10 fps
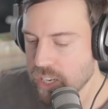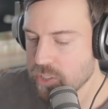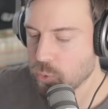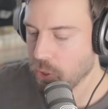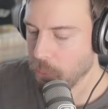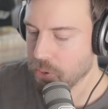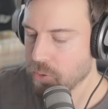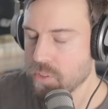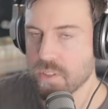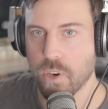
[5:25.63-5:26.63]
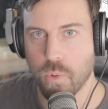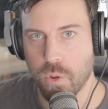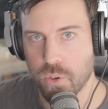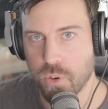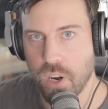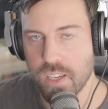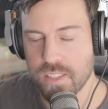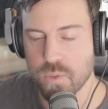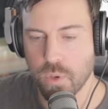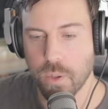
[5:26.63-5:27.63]
It's where they produce the Corolla Cross.
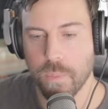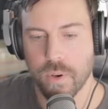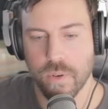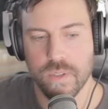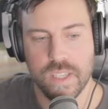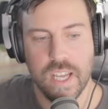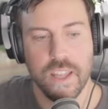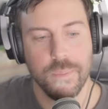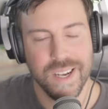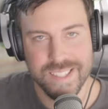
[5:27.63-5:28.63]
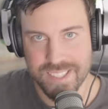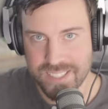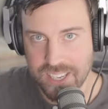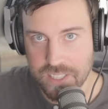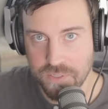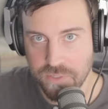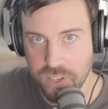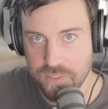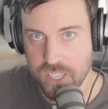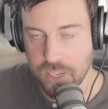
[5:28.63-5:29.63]
It's where they produce the Mazda
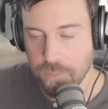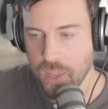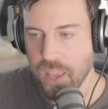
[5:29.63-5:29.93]
CX-50.